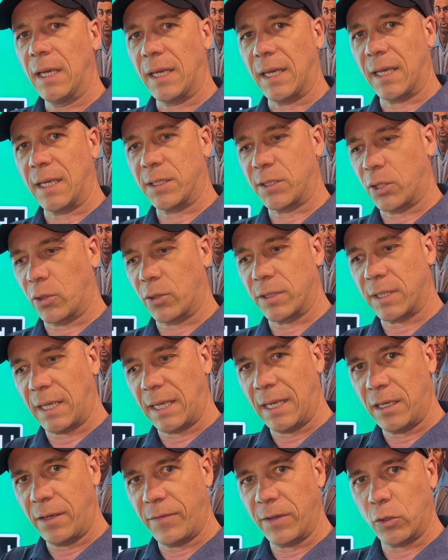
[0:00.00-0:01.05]
is there's
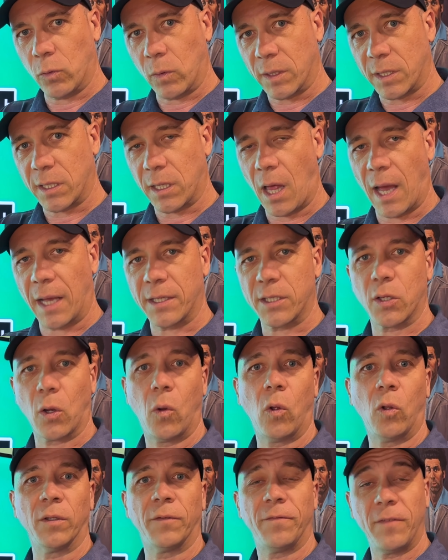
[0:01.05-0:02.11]
individual slots to
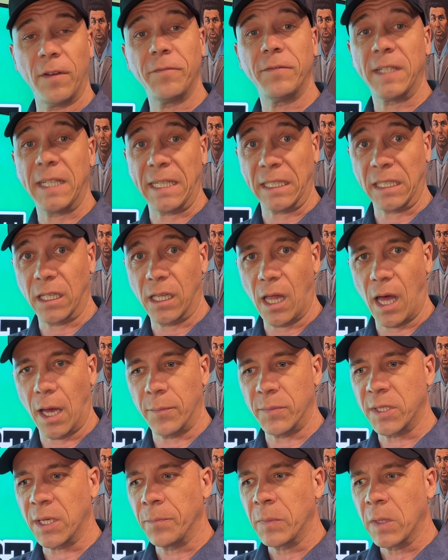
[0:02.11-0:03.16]
hold 15
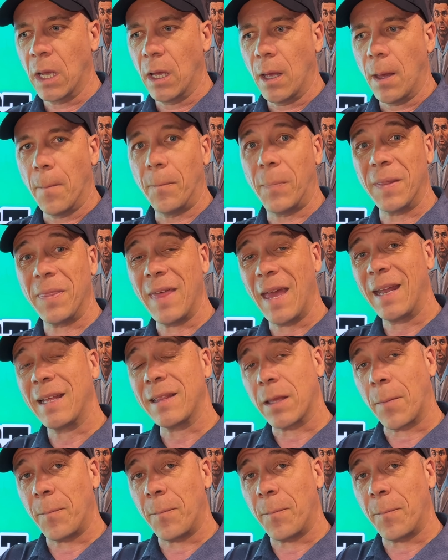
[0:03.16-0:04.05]
clubs. But then at the